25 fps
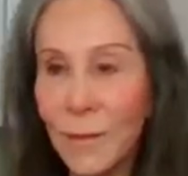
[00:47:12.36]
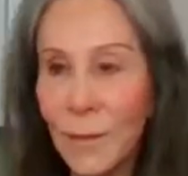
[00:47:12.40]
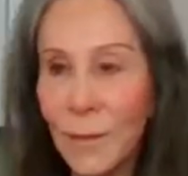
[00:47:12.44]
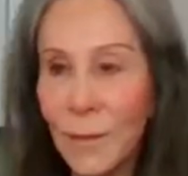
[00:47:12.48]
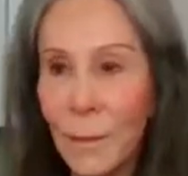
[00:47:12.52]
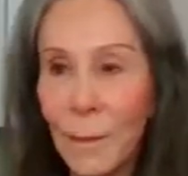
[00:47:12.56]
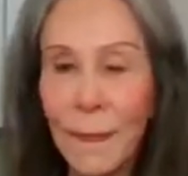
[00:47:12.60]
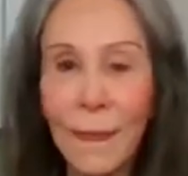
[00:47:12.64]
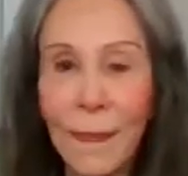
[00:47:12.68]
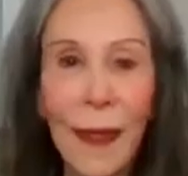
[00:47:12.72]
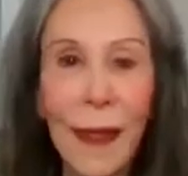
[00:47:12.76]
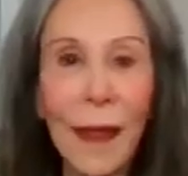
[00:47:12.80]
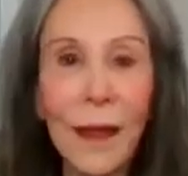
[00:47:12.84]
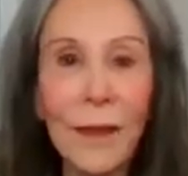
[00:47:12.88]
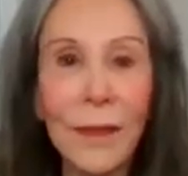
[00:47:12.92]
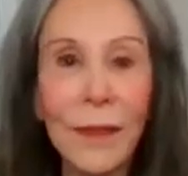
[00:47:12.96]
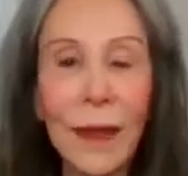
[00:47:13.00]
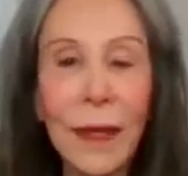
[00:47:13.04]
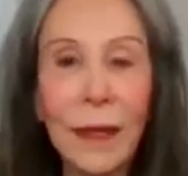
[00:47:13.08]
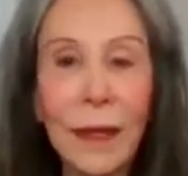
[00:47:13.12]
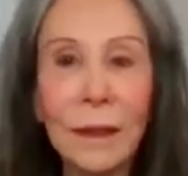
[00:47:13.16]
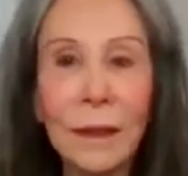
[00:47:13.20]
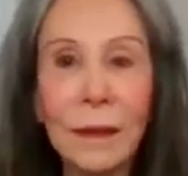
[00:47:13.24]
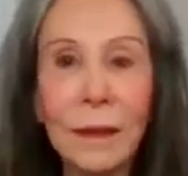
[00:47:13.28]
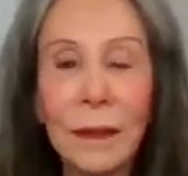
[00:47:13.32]
And
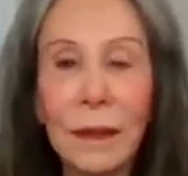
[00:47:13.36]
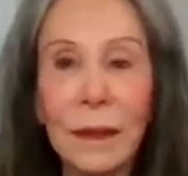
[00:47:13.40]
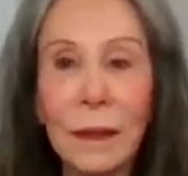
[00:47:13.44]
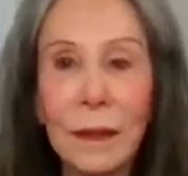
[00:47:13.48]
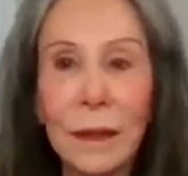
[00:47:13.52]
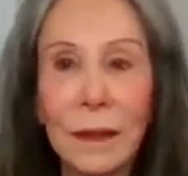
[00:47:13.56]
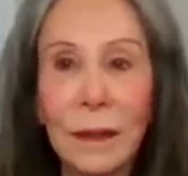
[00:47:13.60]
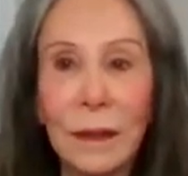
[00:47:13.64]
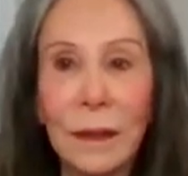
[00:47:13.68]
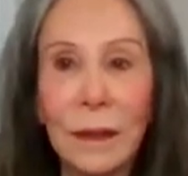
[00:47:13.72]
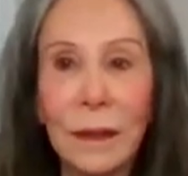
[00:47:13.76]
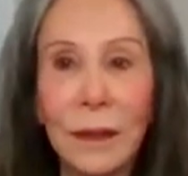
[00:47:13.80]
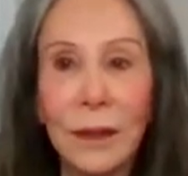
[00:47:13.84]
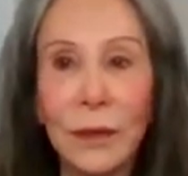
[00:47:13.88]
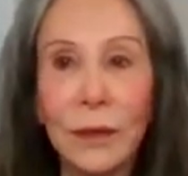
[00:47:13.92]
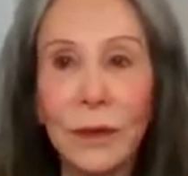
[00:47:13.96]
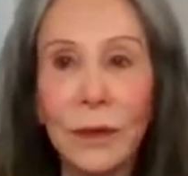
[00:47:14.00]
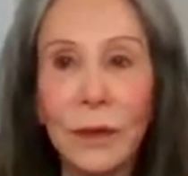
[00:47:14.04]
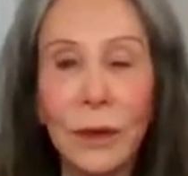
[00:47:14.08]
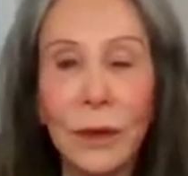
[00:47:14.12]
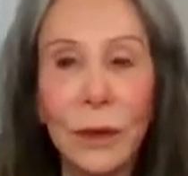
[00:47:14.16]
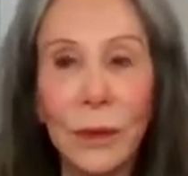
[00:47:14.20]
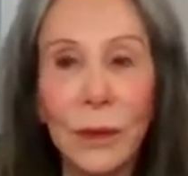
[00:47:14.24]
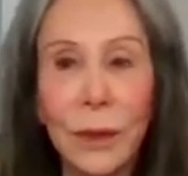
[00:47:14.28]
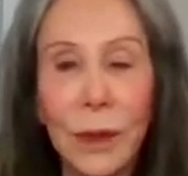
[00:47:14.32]
then,
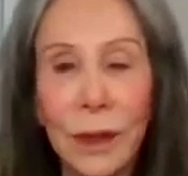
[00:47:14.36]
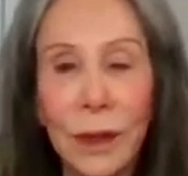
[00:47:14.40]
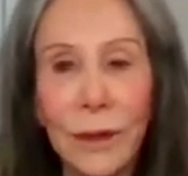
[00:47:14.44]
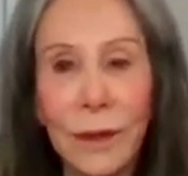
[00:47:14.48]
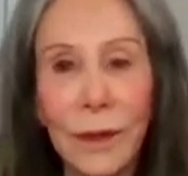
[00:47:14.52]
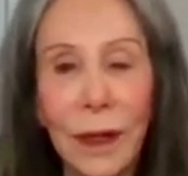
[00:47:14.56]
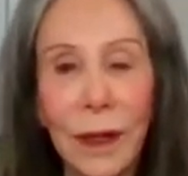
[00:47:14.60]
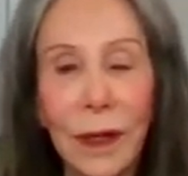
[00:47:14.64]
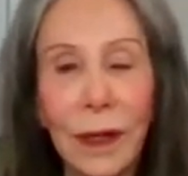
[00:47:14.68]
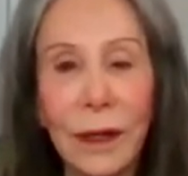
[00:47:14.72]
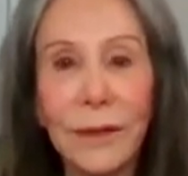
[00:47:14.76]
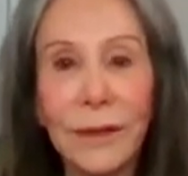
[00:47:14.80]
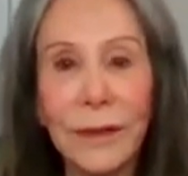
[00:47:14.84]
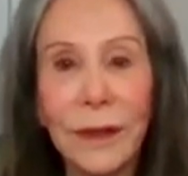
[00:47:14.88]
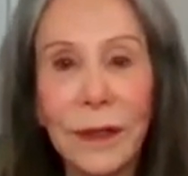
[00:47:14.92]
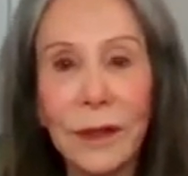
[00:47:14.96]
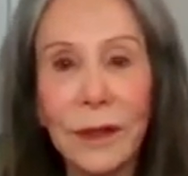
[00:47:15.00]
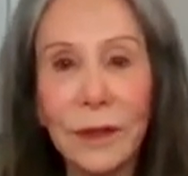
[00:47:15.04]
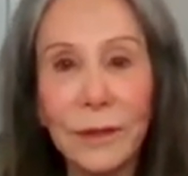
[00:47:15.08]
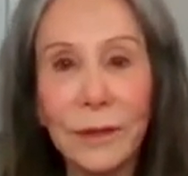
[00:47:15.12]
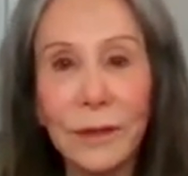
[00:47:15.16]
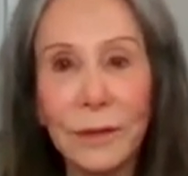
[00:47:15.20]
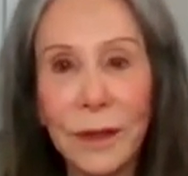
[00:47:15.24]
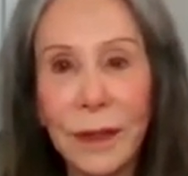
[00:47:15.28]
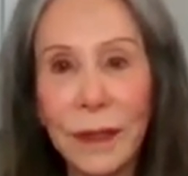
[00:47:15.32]
the
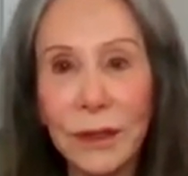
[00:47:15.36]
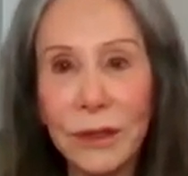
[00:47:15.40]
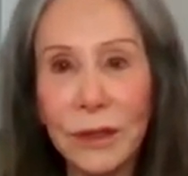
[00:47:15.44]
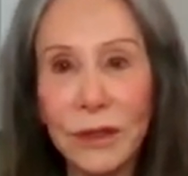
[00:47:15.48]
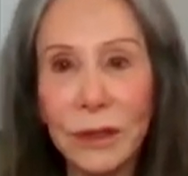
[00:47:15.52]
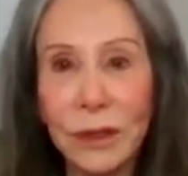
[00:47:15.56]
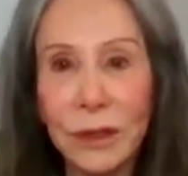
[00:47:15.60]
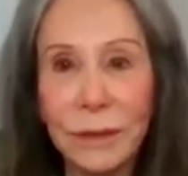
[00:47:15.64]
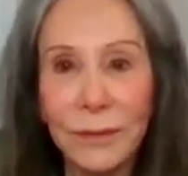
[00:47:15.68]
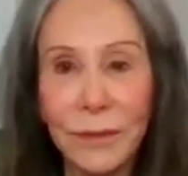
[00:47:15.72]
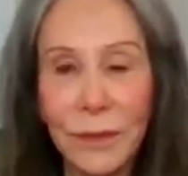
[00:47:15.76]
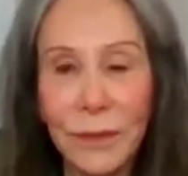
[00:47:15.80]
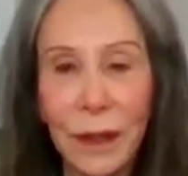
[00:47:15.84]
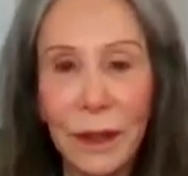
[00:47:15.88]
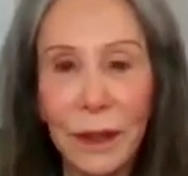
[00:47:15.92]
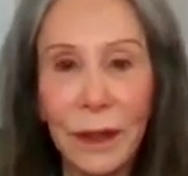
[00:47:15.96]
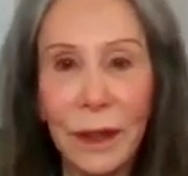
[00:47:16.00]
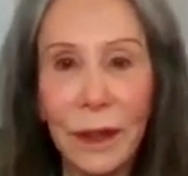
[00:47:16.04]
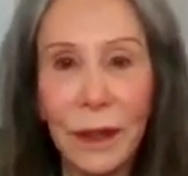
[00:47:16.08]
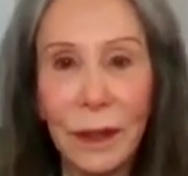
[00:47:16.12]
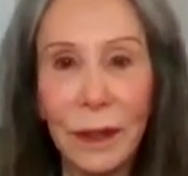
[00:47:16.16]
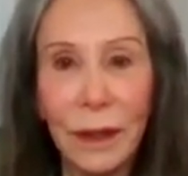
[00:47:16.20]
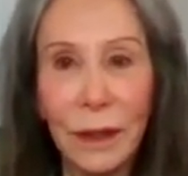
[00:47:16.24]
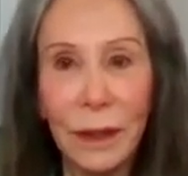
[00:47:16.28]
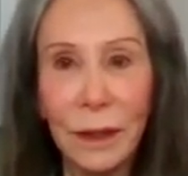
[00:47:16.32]
healthier fish,
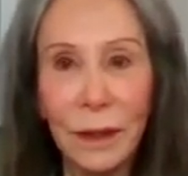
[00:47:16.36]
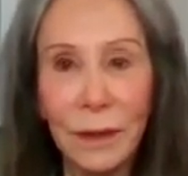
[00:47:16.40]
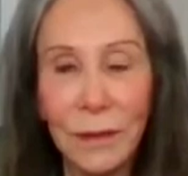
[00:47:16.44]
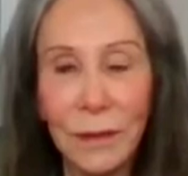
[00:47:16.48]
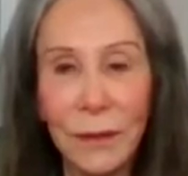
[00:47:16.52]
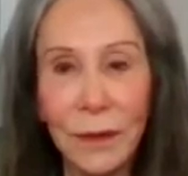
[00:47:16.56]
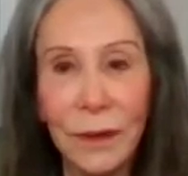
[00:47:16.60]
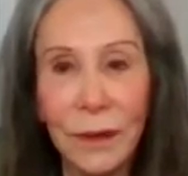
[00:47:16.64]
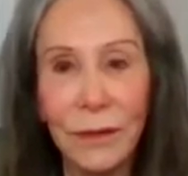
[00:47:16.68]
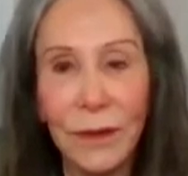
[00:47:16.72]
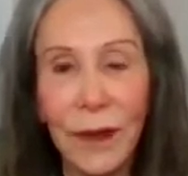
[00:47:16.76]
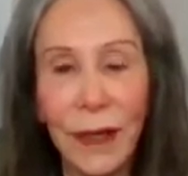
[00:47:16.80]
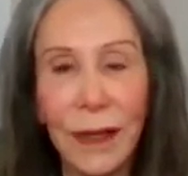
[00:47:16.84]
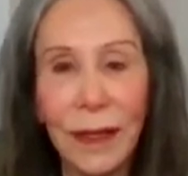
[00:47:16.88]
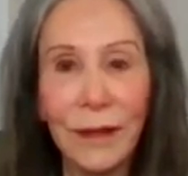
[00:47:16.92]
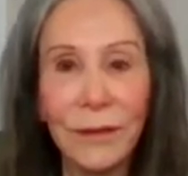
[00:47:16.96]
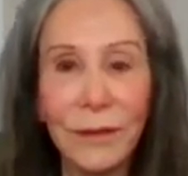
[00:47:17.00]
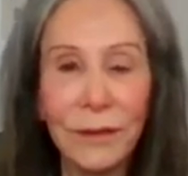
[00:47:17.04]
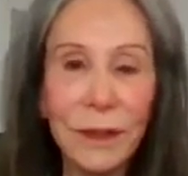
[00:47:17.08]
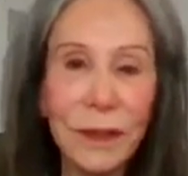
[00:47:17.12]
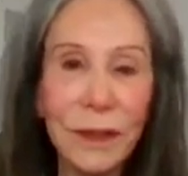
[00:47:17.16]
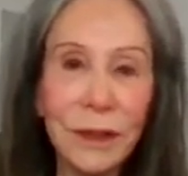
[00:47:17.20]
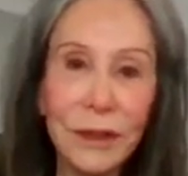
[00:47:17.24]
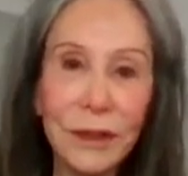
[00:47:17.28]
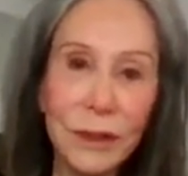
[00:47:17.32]
the fatty
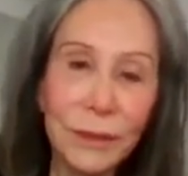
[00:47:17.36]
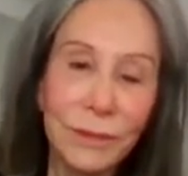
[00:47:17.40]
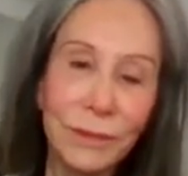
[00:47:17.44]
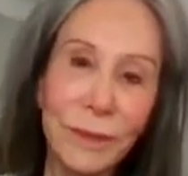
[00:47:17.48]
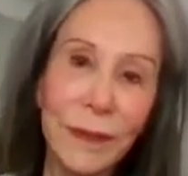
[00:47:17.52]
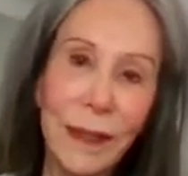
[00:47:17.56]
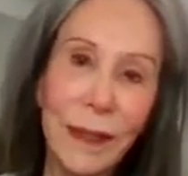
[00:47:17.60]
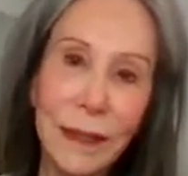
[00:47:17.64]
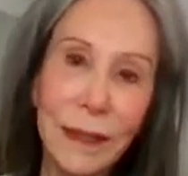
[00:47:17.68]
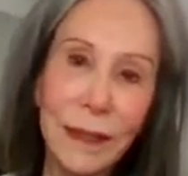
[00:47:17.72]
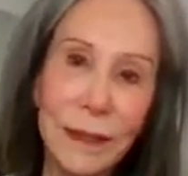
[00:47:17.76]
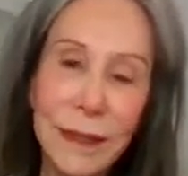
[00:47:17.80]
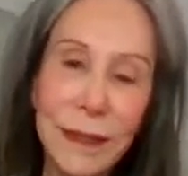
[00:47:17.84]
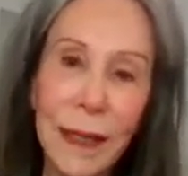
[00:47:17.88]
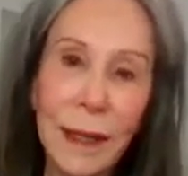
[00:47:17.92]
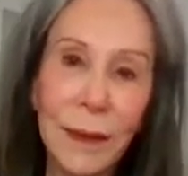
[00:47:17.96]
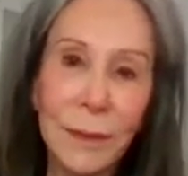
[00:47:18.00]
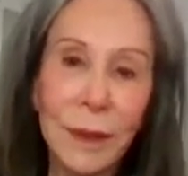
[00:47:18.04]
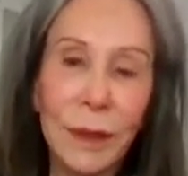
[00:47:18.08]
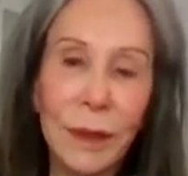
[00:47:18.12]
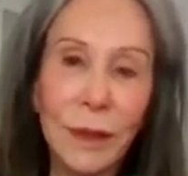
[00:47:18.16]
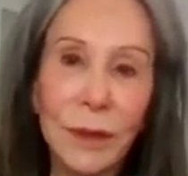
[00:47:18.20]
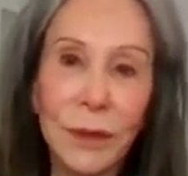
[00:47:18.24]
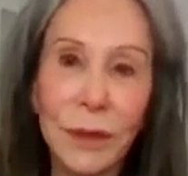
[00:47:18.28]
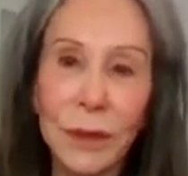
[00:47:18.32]
fish like
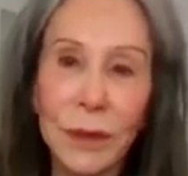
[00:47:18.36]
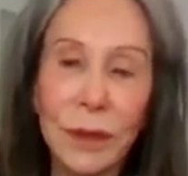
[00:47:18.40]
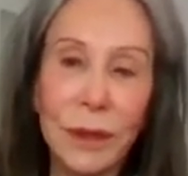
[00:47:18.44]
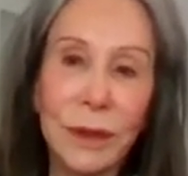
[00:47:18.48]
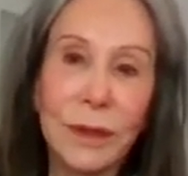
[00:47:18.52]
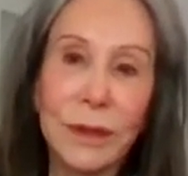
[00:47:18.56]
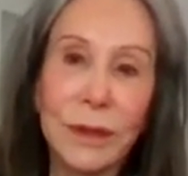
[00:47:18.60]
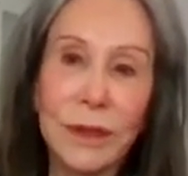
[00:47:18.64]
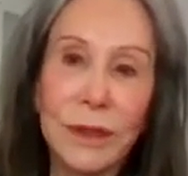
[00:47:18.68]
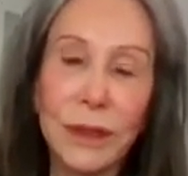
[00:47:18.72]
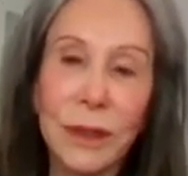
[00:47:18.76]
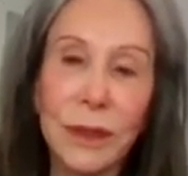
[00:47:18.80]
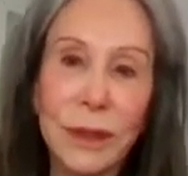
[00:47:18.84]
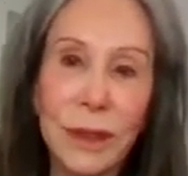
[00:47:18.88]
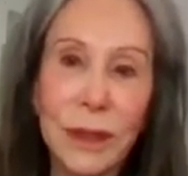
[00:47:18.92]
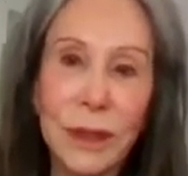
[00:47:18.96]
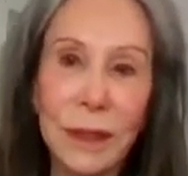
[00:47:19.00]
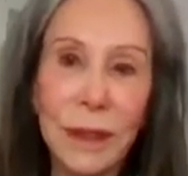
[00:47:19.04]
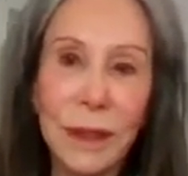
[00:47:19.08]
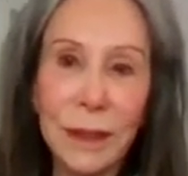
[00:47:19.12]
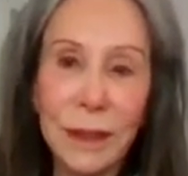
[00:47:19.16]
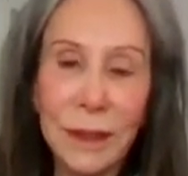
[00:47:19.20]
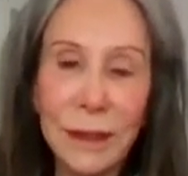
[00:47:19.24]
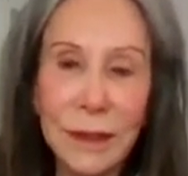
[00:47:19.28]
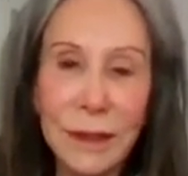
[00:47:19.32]
salmon or
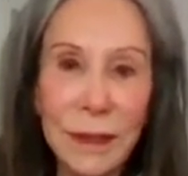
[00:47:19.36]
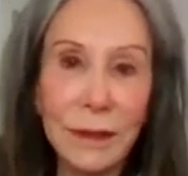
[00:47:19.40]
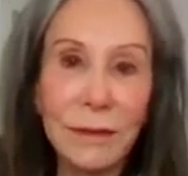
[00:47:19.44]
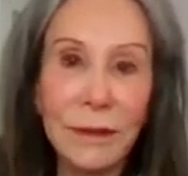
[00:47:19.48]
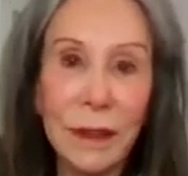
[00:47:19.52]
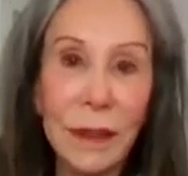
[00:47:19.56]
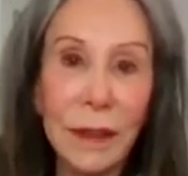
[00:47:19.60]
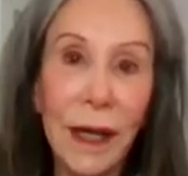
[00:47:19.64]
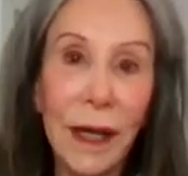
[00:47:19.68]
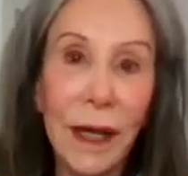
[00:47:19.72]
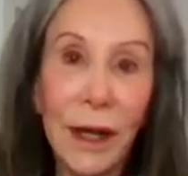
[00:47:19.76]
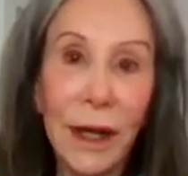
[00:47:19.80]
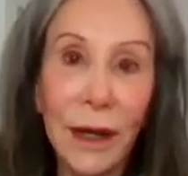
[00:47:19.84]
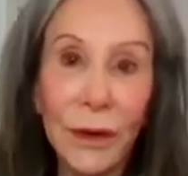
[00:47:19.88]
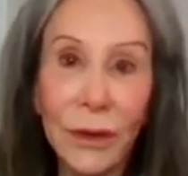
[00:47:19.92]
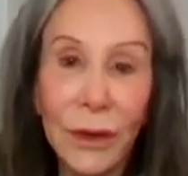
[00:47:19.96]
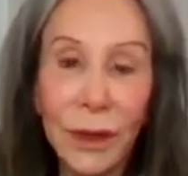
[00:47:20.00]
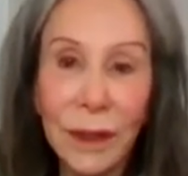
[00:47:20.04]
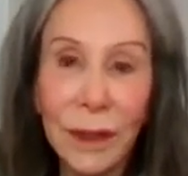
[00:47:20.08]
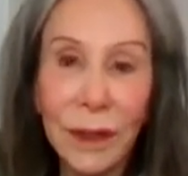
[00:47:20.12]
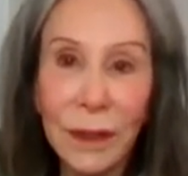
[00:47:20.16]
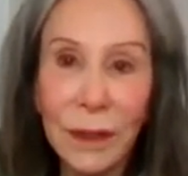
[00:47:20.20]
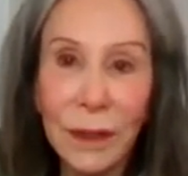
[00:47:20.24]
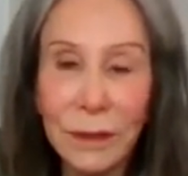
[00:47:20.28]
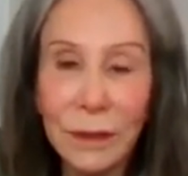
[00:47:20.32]
sardines, even
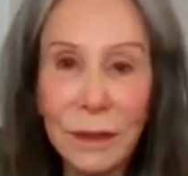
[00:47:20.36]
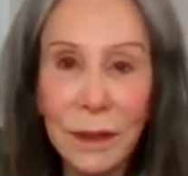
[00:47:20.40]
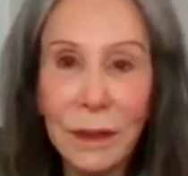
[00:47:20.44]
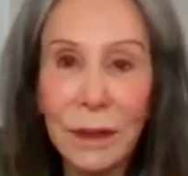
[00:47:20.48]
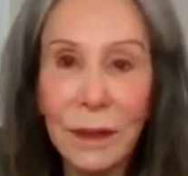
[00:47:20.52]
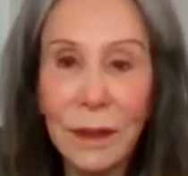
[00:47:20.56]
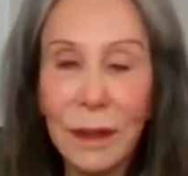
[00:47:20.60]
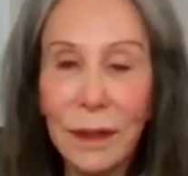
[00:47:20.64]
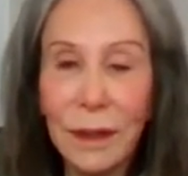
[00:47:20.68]
herring,